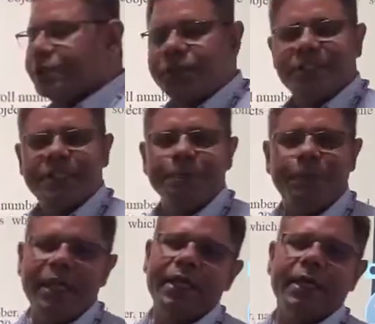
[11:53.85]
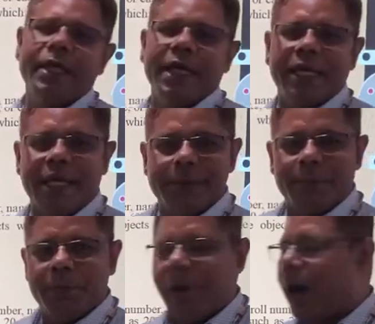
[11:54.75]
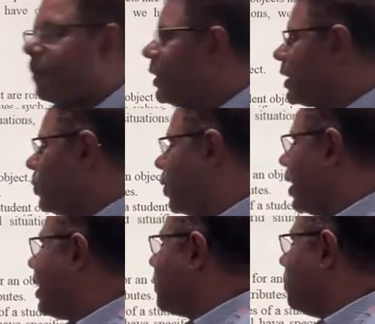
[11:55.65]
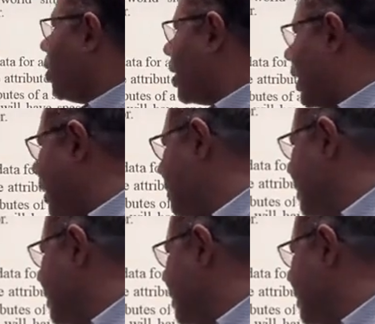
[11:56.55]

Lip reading: So simply in object oriented modeling,